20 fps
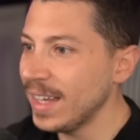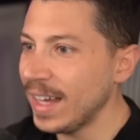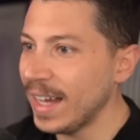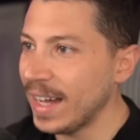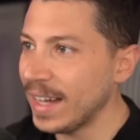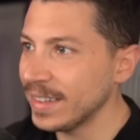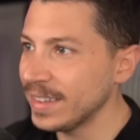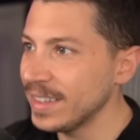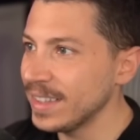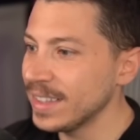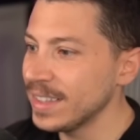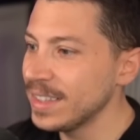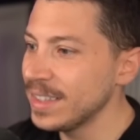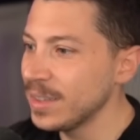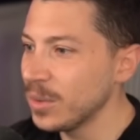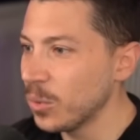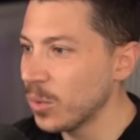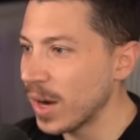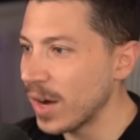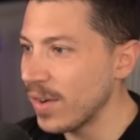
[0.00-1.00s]
added,
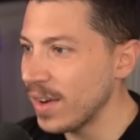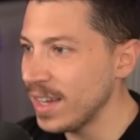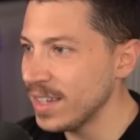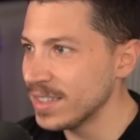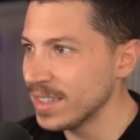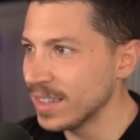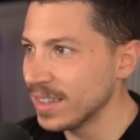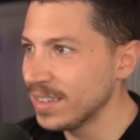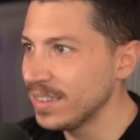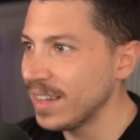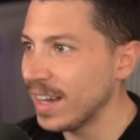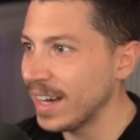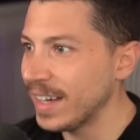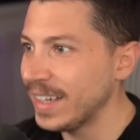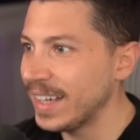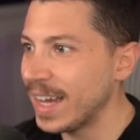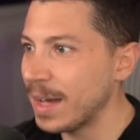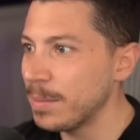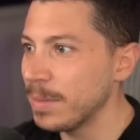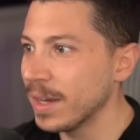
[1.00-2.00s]
where is it?
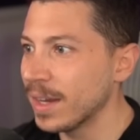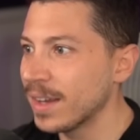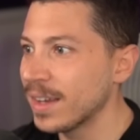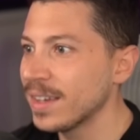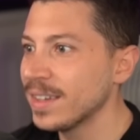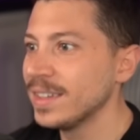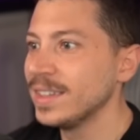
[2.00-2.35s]
Dynamic.